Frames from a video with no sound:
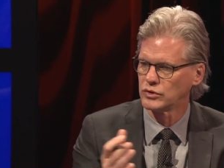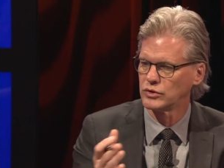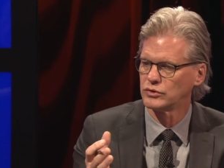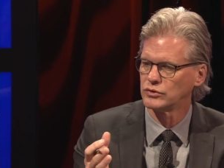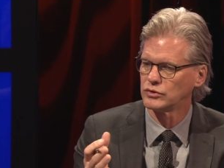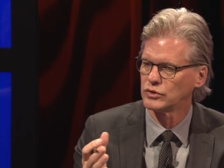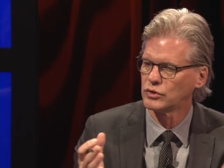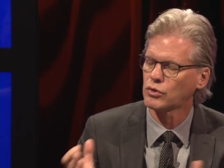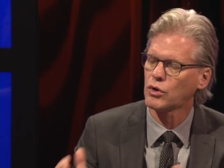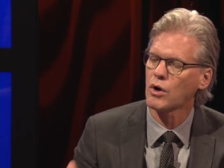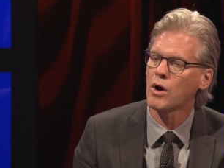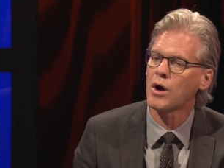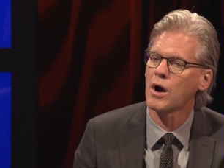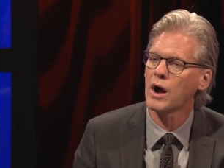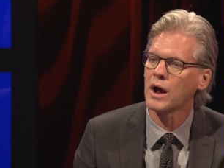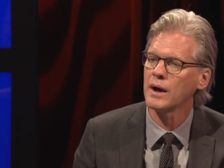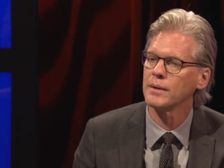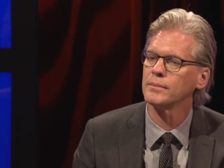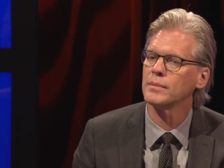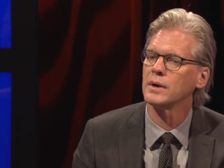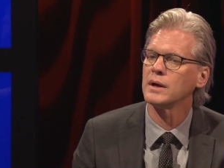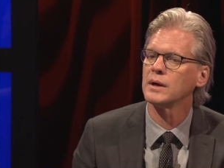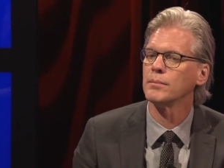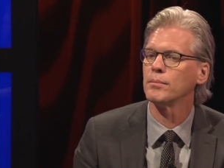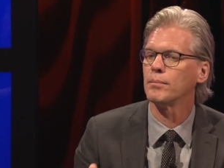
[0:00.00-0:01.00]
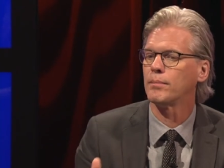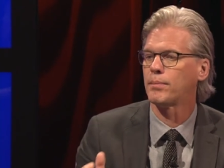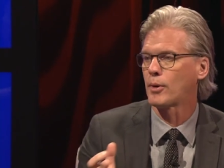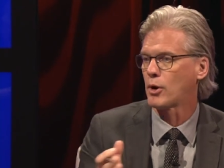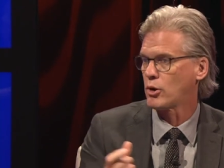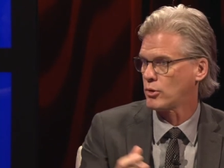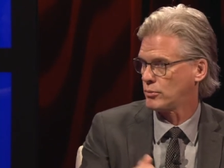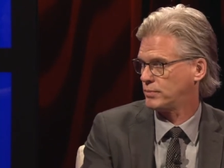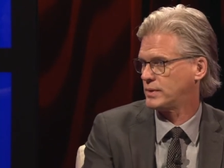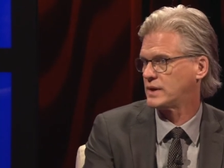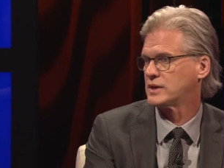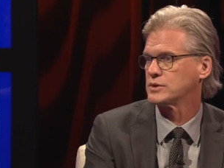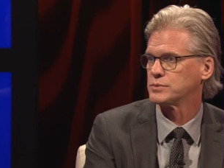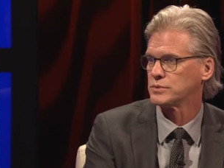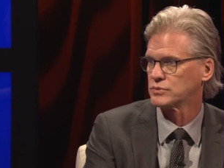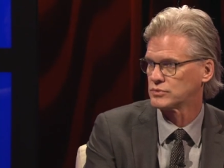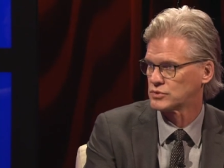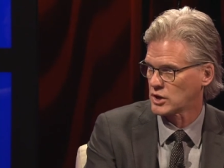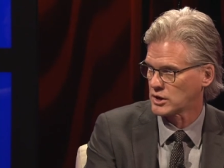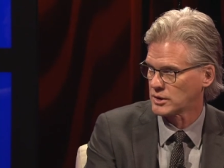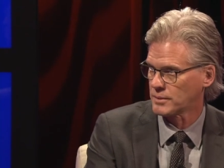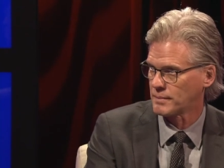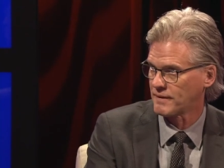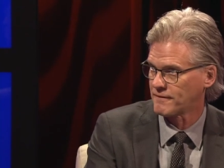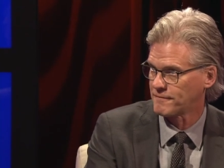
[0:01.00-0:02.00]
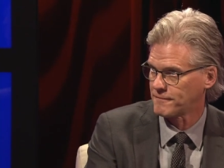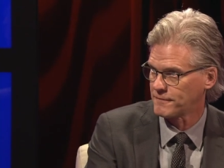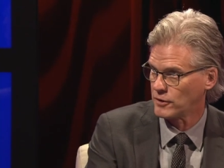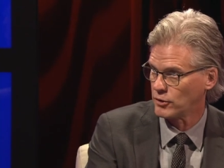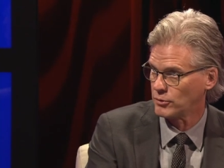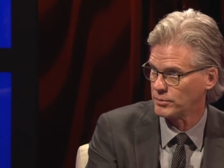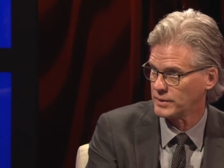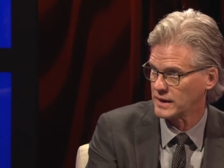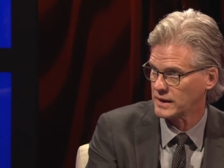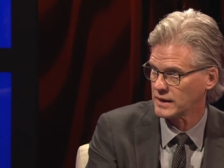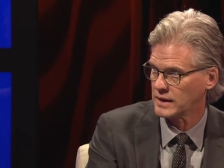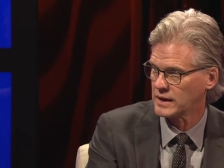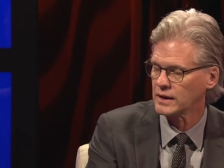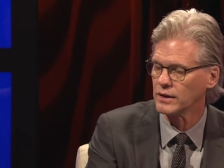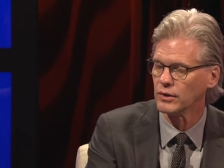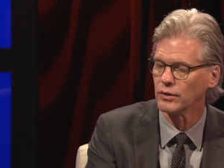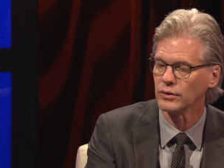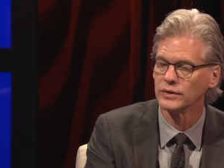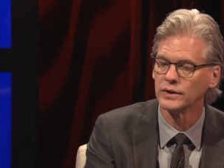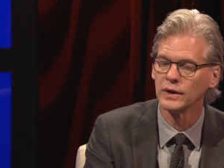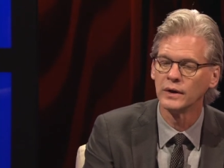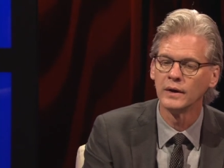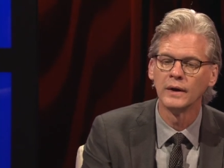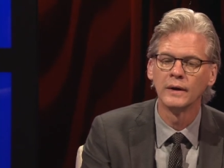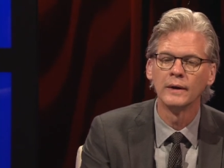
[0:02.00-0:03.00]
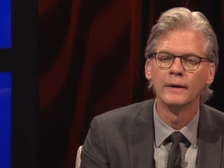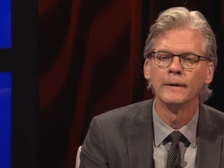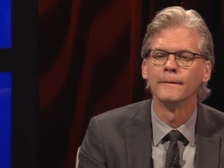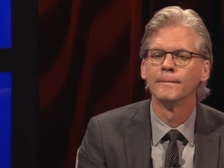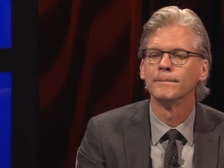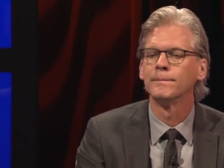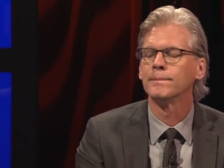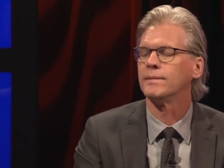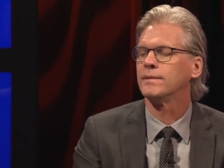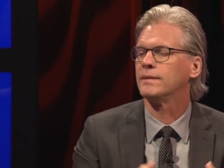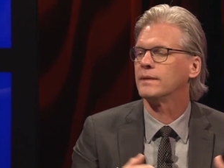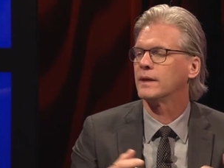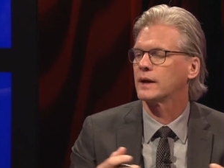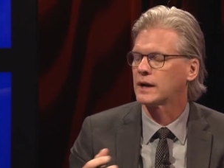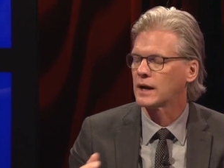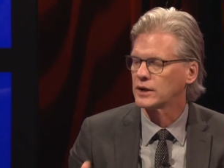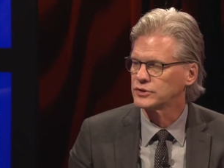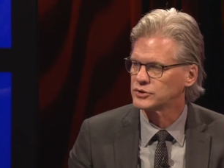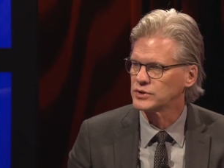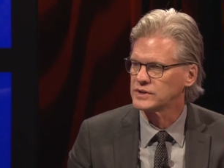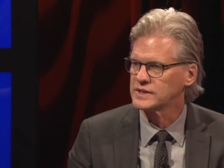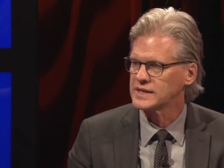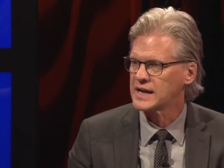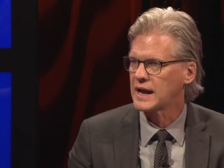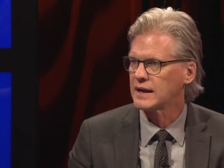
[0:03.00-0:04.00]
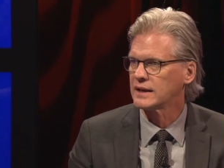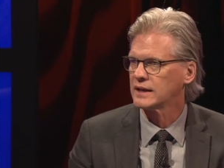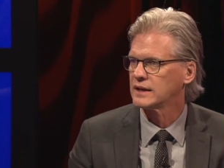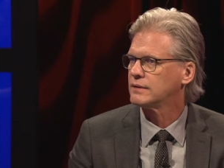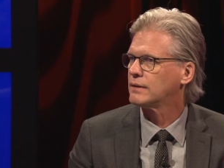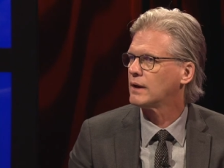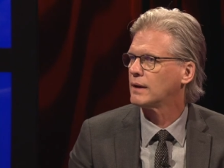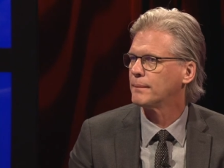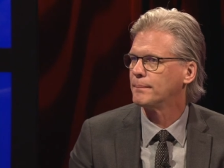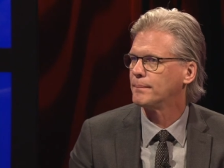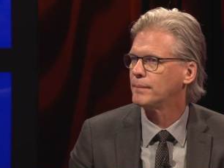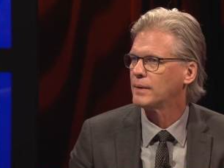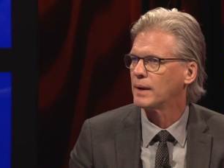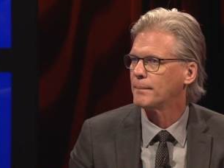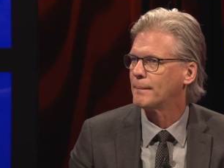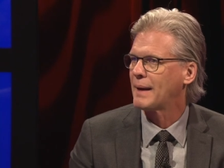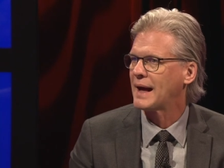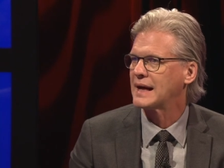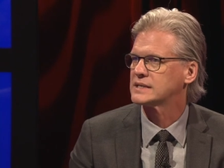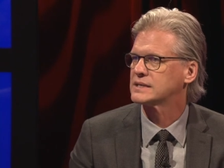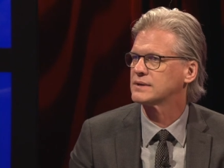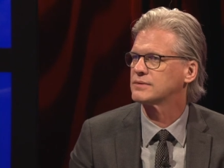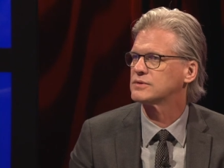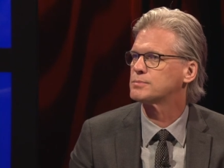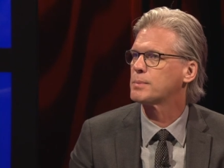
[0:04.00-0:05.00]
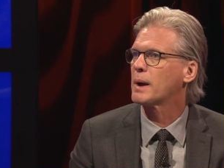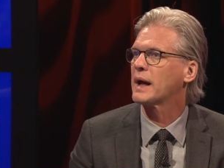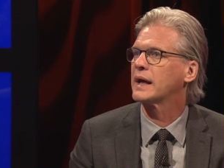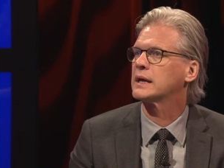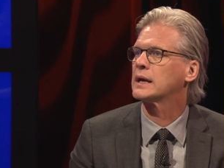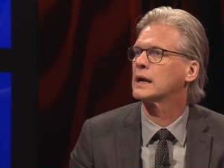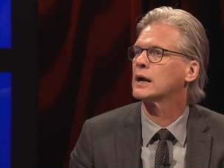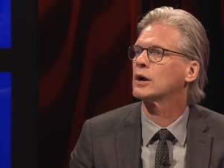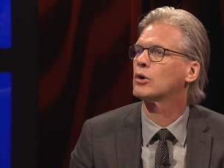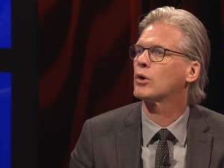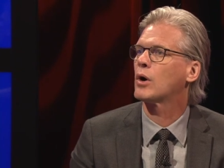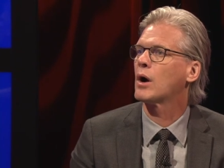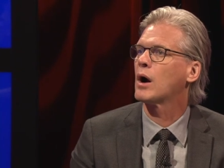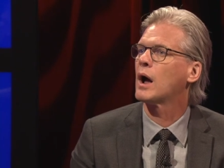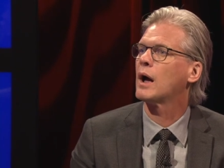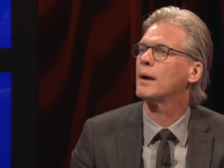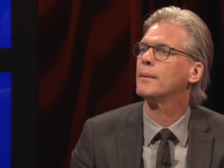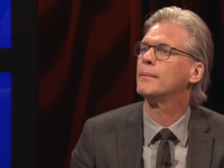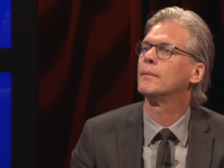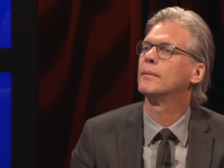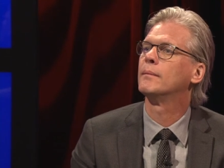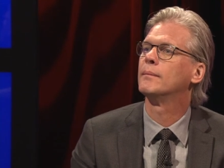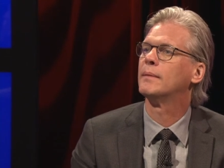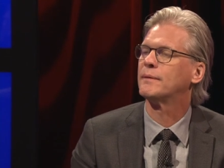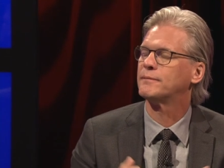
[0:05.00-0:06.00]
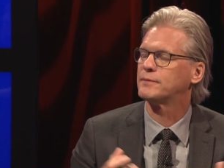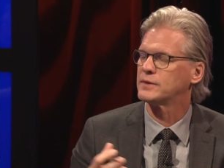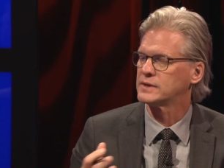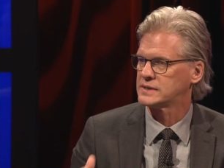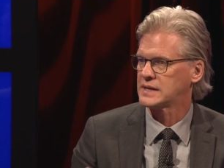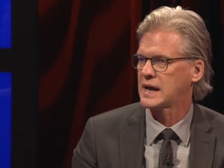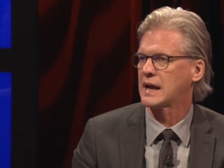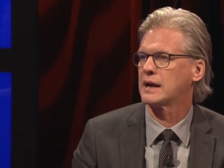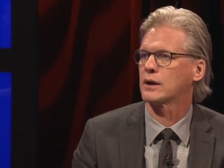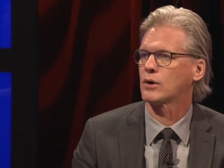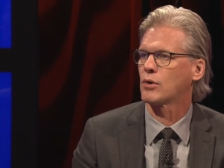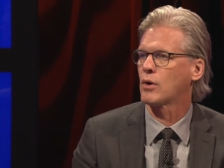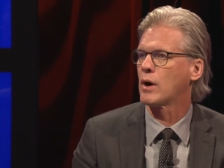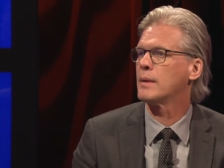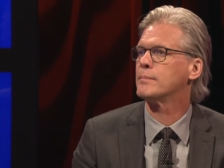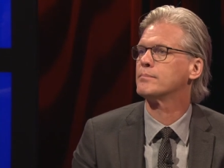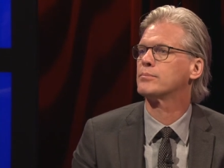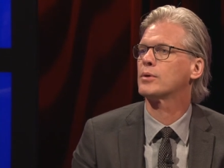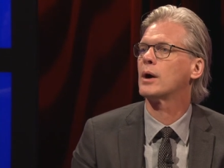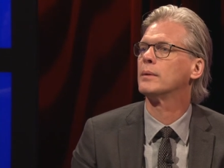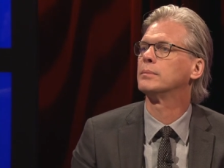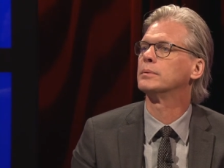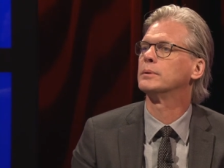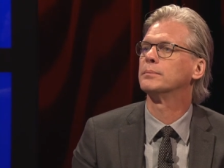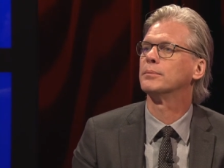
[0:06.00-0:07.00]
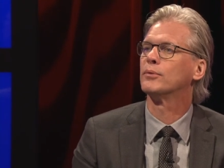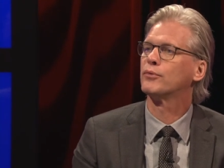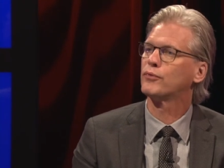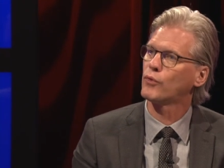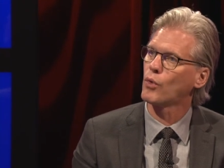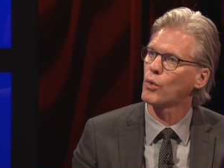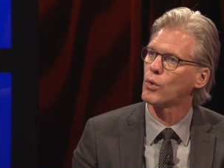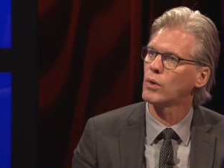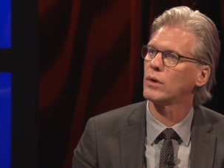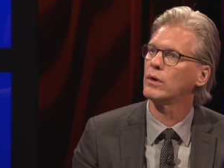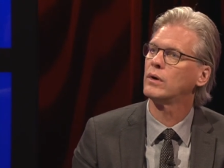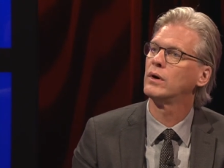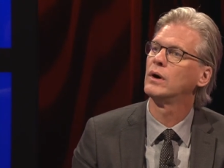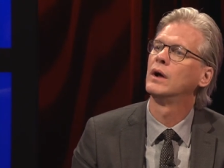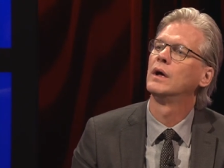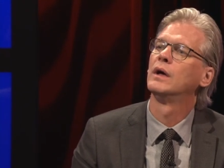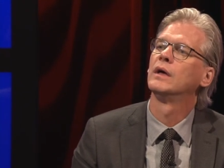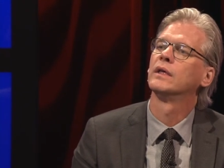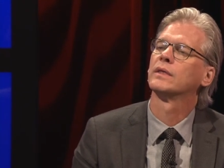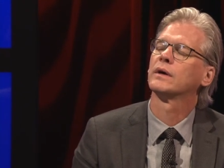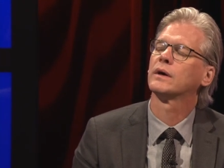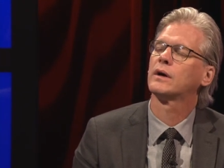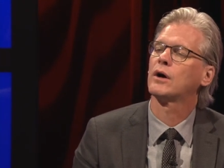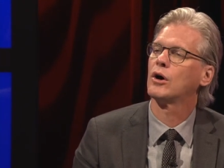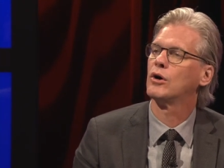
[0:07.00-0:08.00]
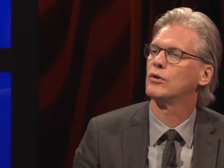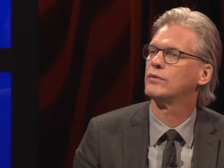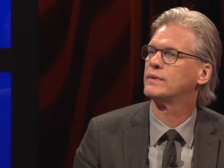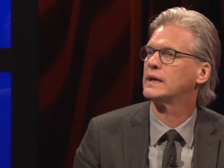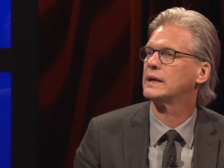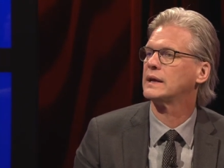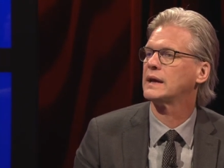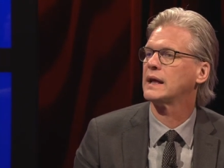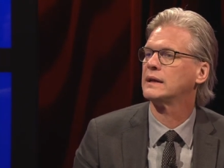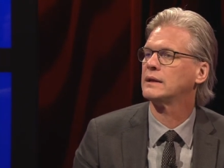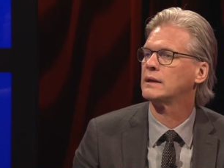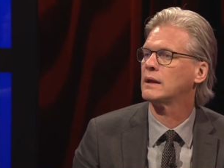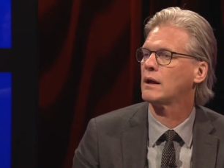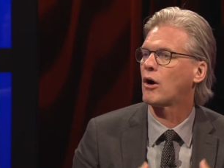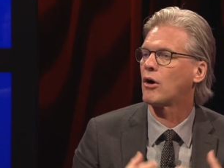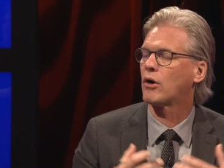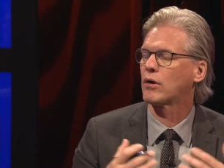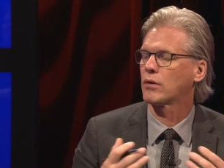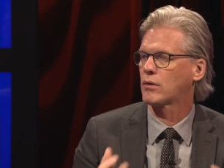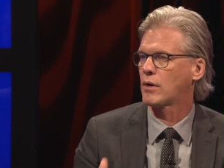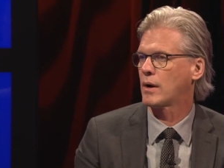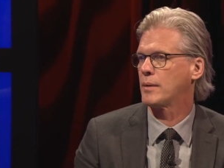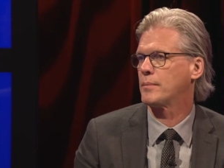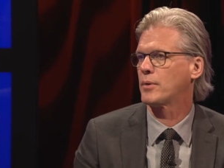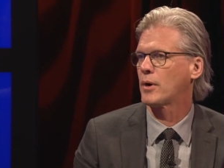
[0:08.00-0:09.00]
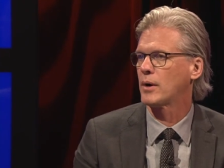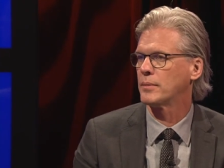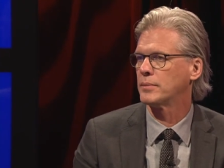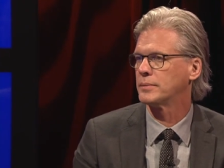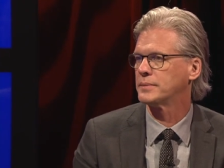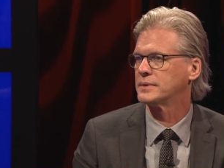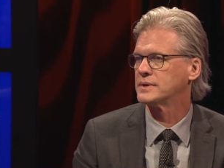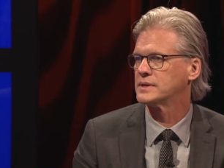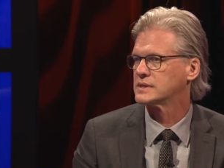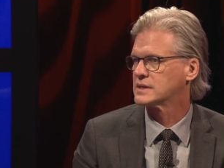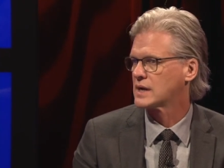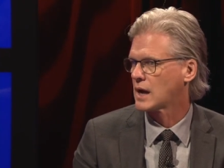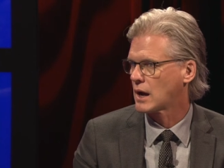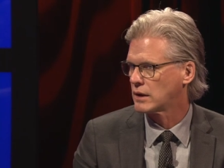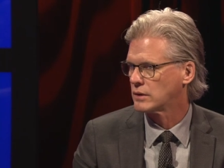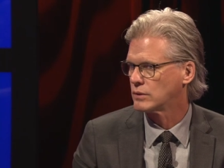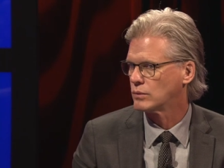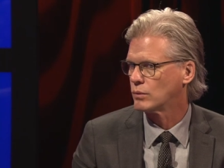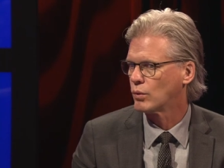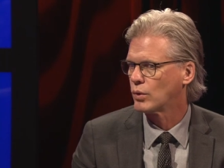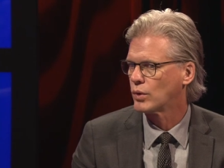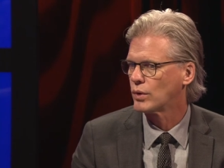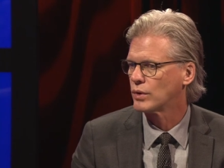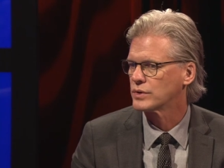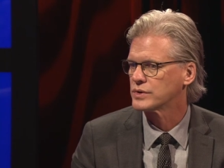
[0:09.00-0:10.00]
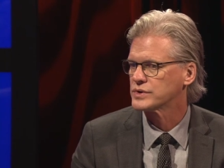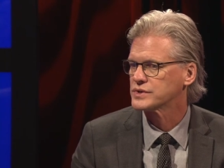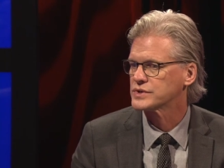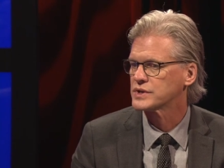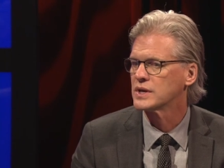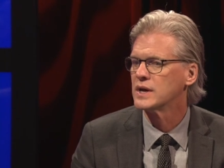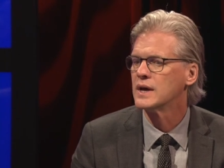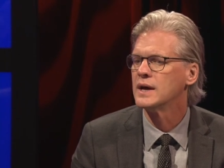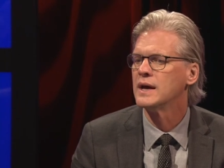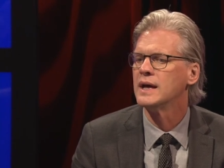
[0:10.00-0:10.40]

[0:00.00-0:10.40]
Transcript: crime, in part because we were talking about Phil being killed. Mm-hmm. The country's had a, a, a massive spike in crime. Memphis had a crime problem before the COVID, and our crime problem has gotten worse.